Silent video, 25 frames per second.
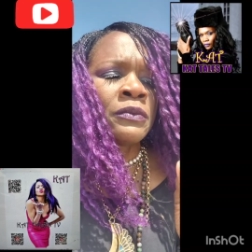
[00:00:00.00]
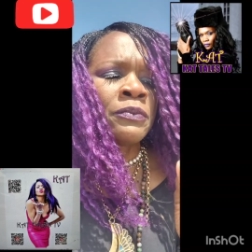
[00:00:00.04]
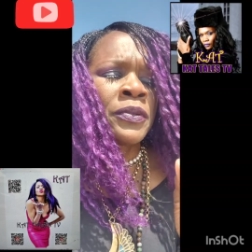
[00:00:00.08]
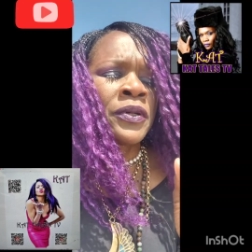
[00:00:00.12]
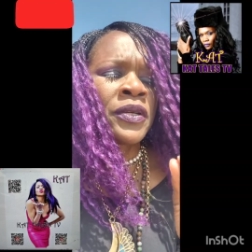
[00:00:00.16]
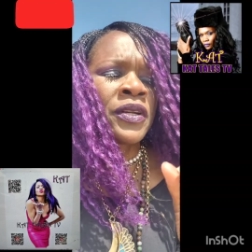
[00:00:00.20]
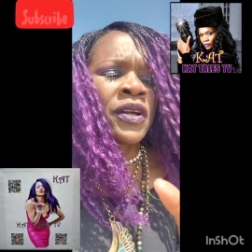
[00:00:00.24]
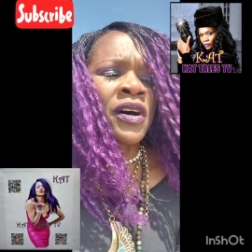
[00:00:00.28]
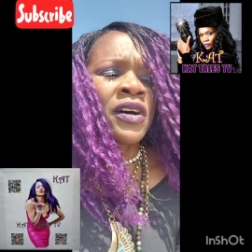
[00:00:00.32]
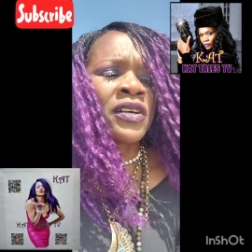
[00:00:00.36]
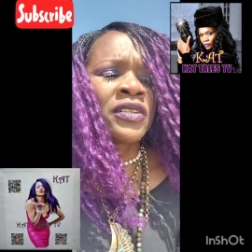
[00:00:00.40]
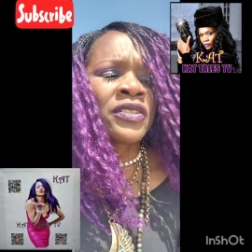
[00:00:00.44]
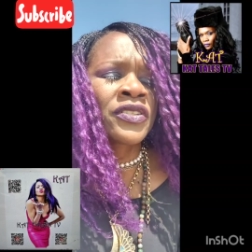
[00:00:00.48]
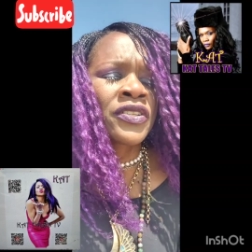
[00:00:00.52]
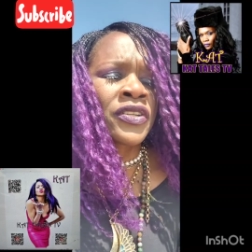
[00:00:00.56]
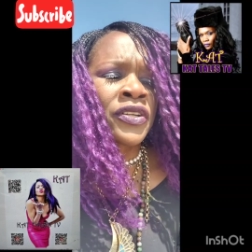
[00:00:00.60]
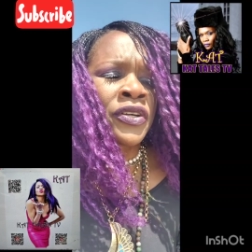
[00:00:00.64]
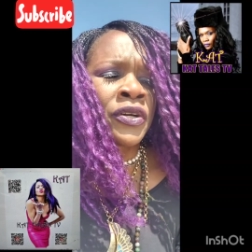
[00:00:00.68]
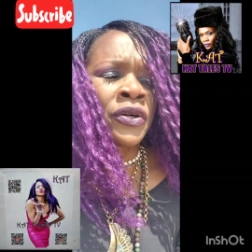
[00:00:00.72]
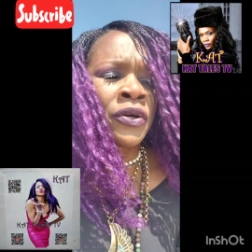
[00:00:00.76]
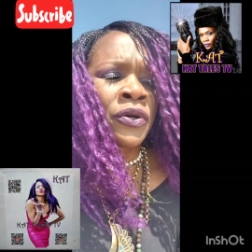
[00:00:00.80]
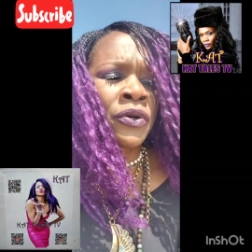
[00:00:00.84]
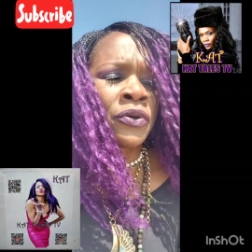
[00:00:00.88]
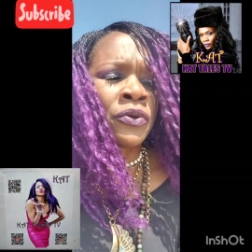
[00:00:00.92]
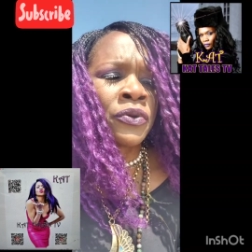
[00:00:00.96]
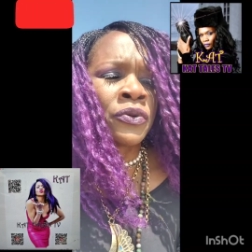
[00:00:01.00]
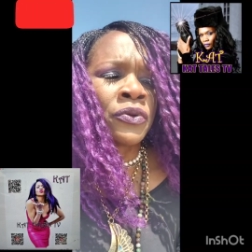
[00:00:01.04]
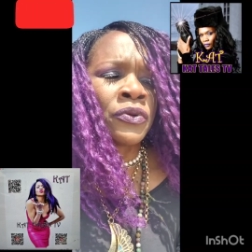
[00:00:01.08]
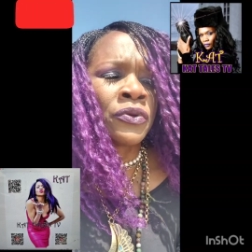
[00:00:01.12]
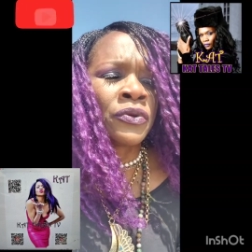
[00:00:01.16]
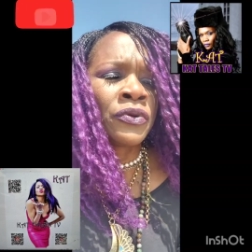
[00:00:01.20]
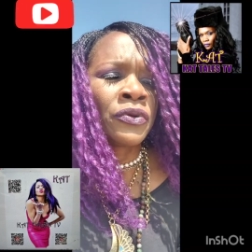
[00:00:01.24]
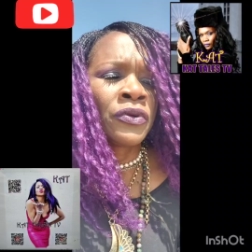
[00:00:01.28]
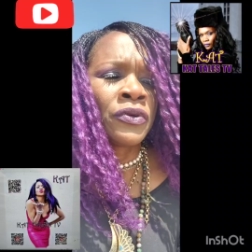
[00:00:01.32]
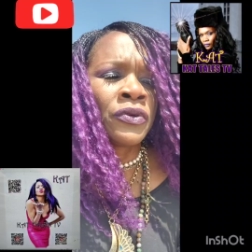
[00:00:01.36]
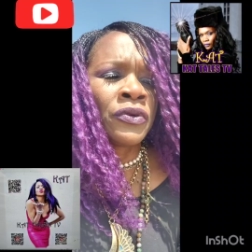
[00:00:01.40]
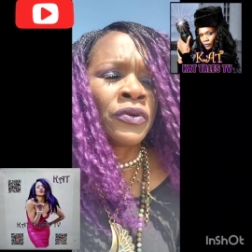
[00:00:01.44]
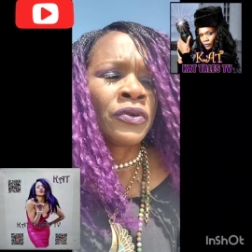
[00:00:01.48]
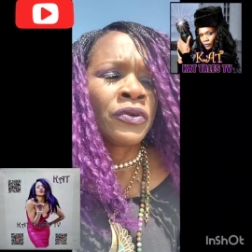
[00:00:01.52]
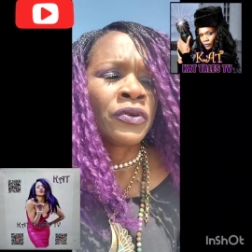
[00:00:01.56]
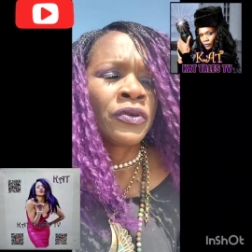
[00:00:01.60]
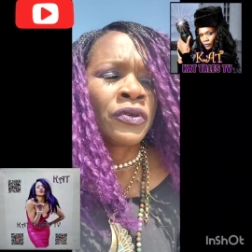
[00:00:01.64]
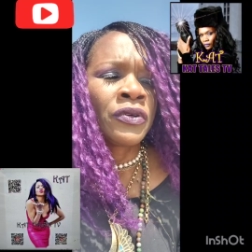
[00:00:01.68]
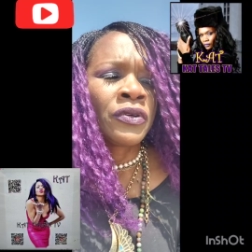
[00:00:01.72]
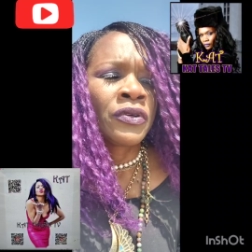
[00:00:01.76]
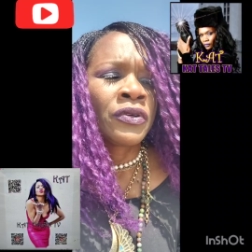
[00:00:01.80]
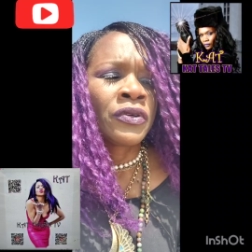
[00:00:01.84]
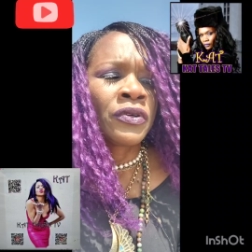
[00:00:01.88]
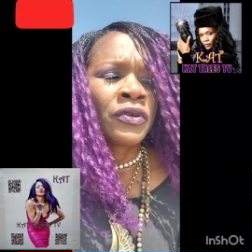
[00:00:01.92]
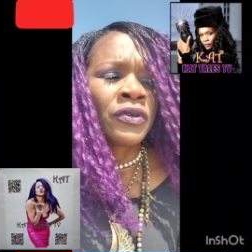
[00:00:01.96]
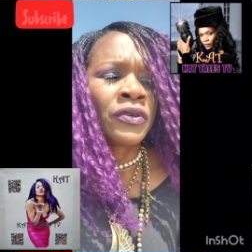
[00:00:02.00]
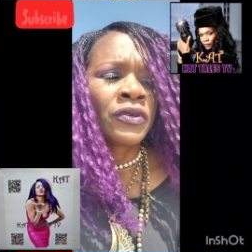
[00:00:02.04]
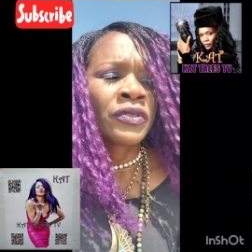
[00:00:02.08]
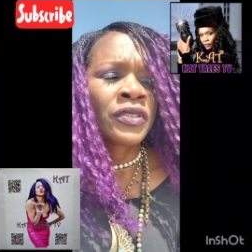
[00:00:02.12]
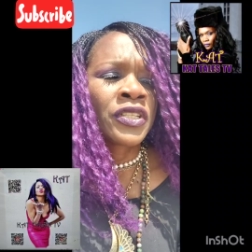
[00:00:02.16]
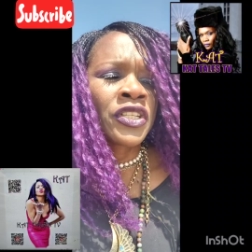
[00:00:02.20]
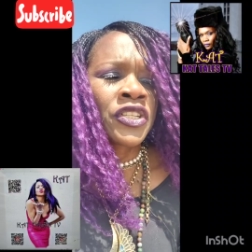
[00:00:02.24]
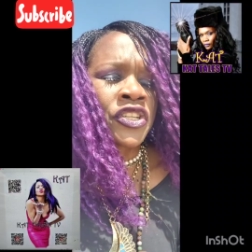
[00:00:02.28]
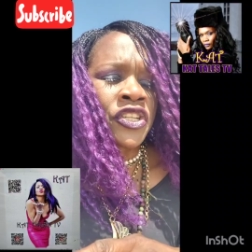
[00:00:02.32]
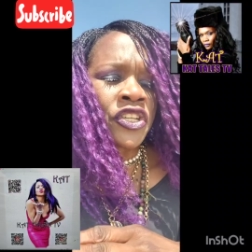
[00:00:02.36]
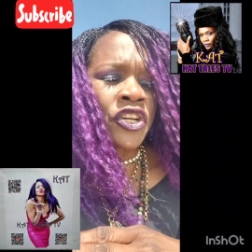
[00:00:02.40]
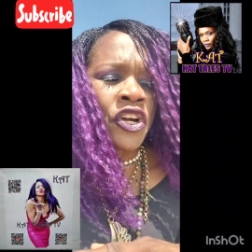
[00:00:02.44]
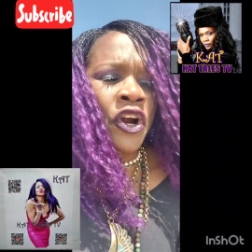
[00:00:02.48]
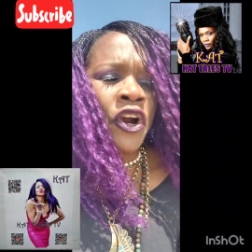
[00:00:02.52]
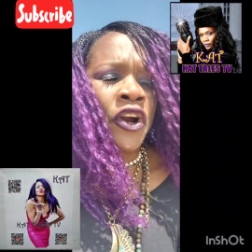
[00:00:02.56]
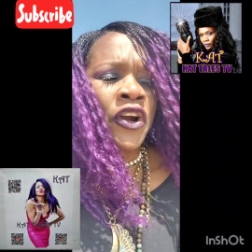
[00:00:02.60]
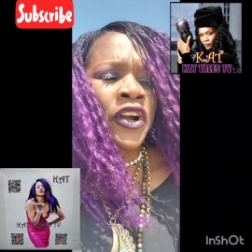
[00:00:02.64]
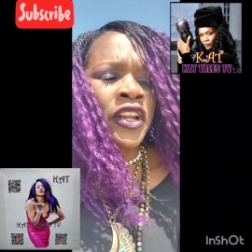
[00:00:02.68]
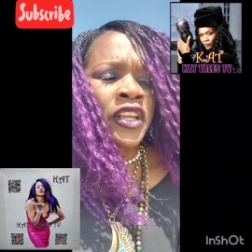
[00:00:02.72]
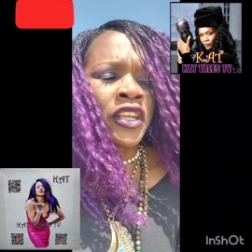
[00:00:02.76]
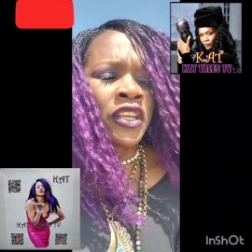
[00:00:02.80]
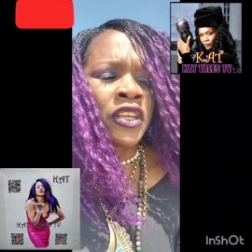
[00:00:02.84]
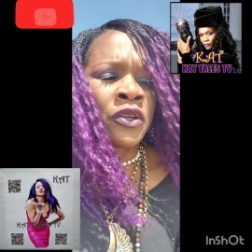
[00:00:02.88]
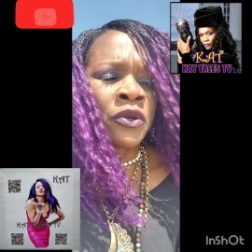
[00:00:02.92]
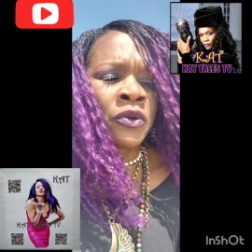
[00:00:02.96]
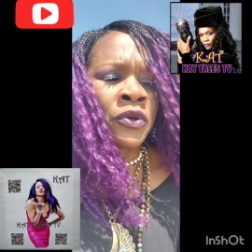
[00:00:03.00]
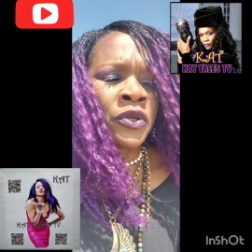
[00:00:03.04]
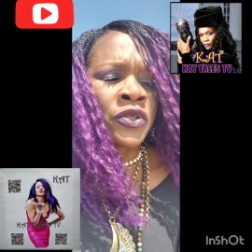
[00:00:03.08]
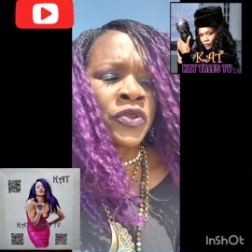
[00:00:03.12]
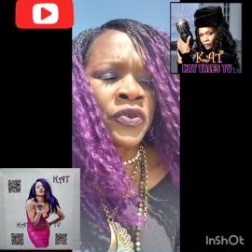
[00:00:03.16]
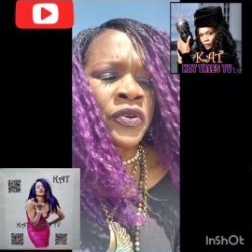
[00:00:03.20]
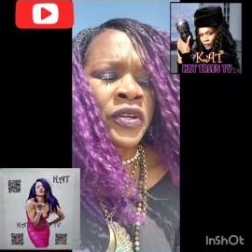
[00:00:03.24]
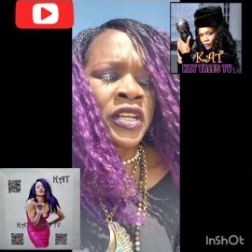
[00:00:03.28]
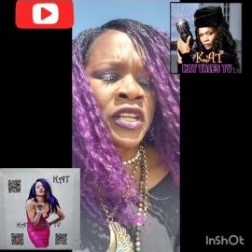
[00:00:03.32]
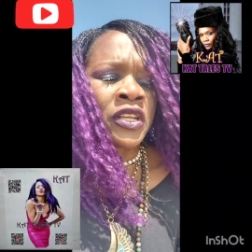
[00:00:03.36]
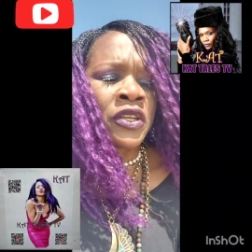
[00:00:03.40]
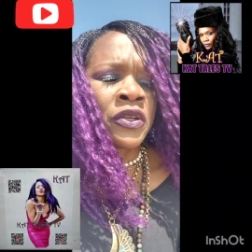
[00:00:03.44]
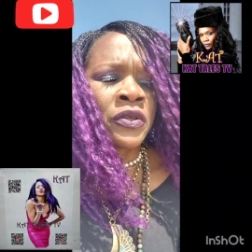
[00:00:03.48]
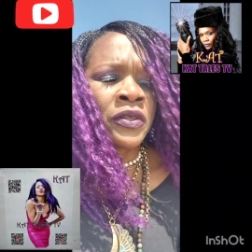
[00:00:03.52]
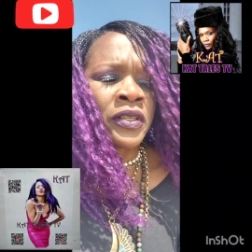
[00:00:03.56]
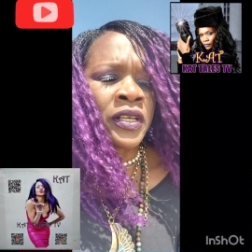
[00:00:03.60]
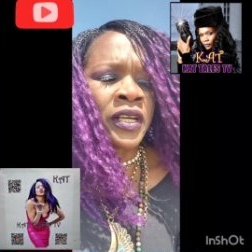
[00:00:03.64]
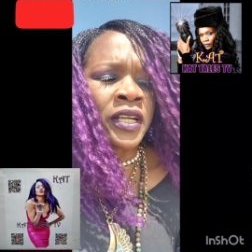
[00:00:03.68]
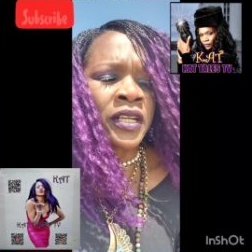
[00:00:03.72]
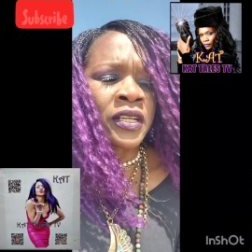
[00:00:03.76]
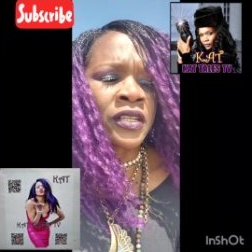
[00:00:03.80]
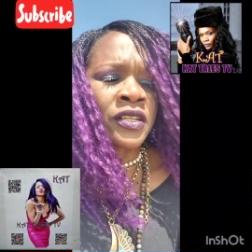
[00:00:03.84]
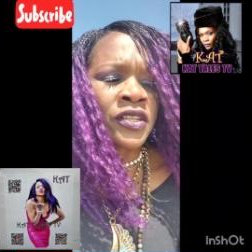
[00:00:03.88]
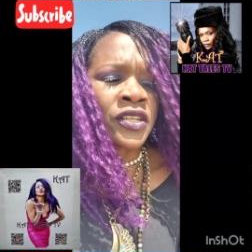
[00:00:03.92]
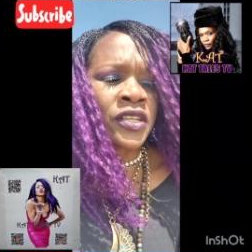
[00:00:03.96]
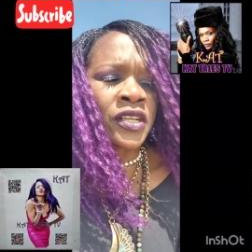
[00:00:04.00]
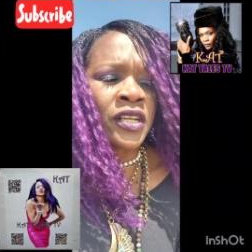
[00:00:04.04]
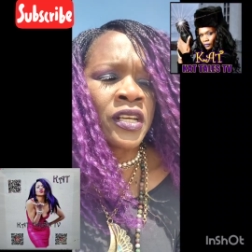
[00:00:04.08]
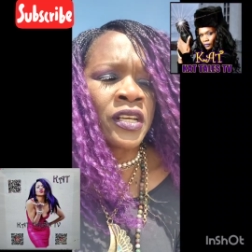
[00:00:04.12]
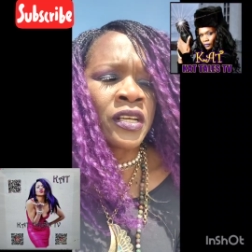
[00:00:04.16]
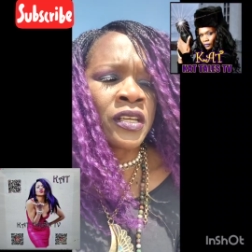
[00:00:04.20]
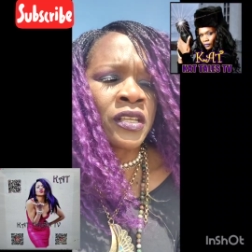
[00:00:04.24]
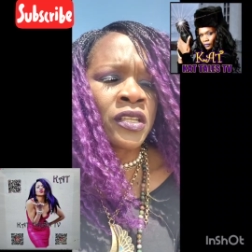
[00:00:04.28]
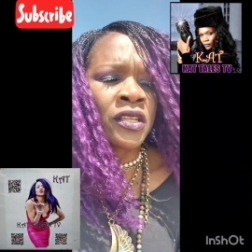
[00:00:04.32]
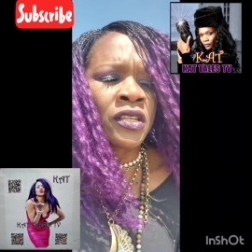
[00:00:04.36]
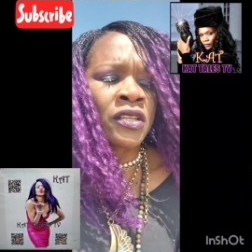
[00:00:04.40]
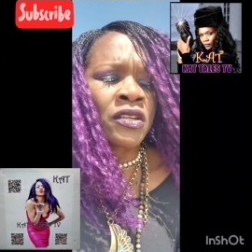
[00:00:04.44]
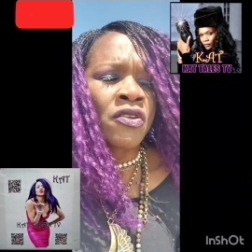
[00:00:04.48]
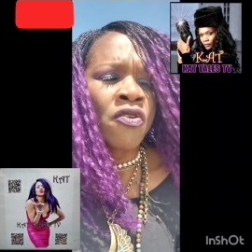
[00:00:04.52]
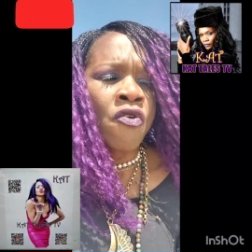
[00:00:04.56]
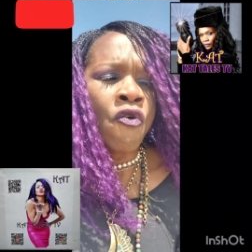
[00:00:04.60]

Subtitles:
But also discarding you and treating you like shit,